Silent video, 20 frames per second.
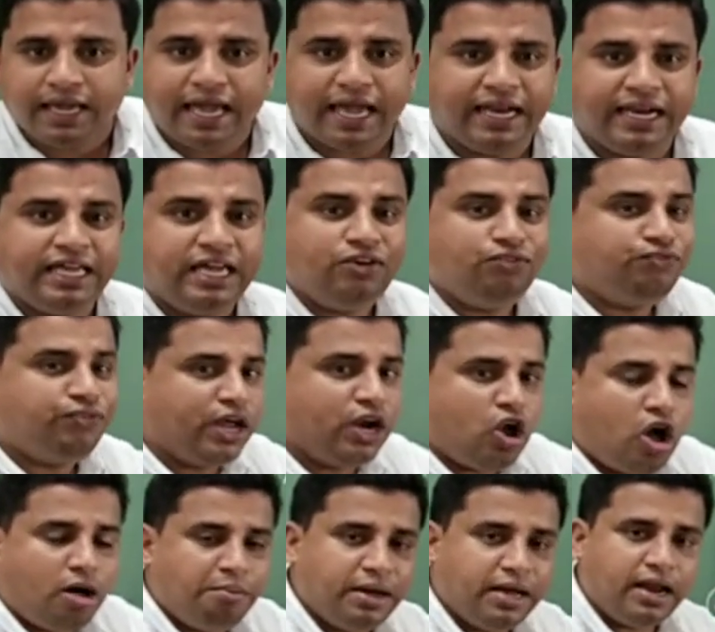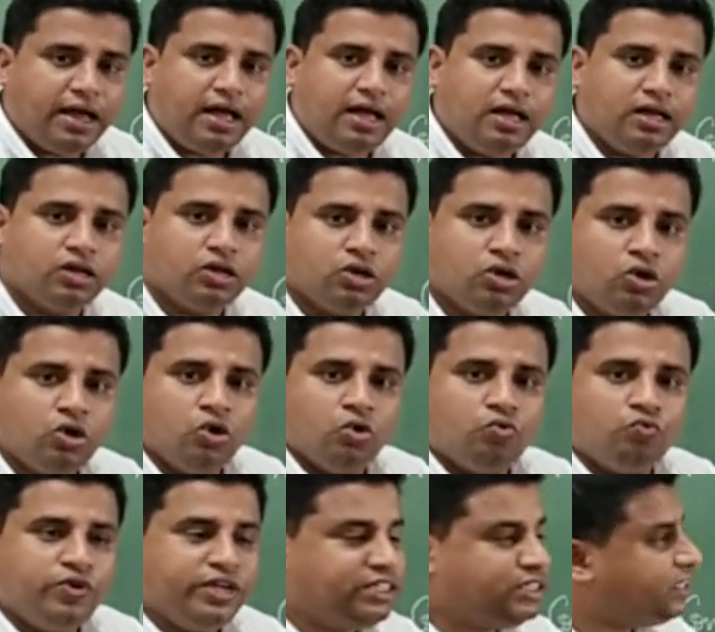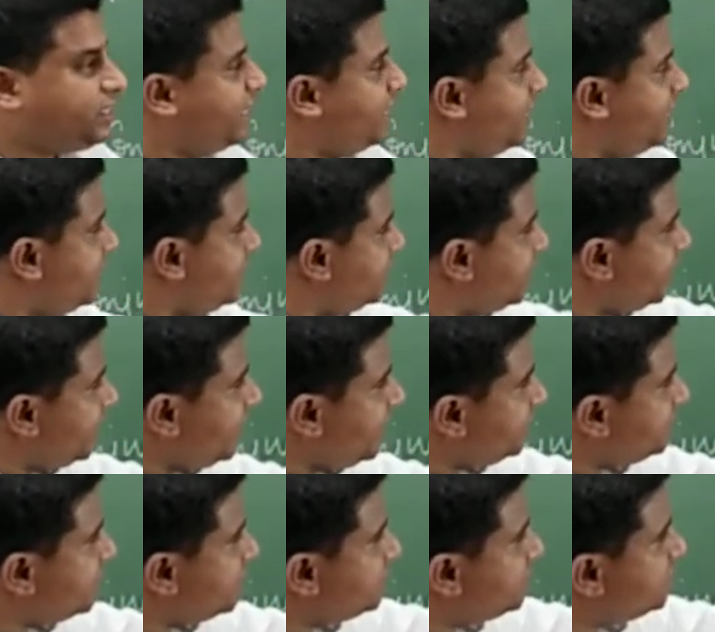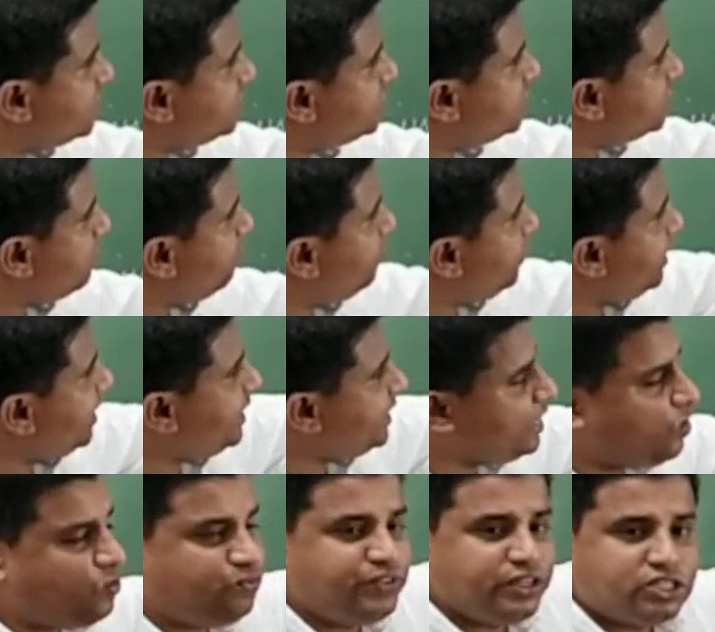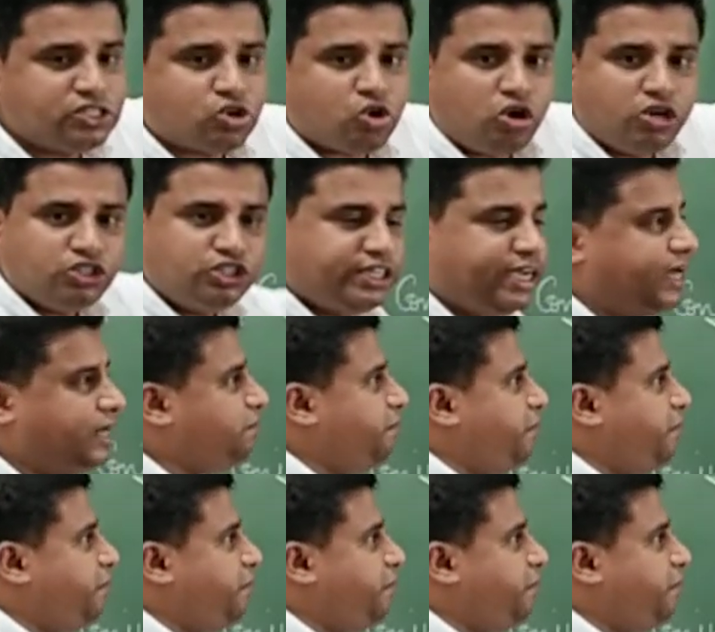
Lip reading: any phenomena which increases the stability of this conjugate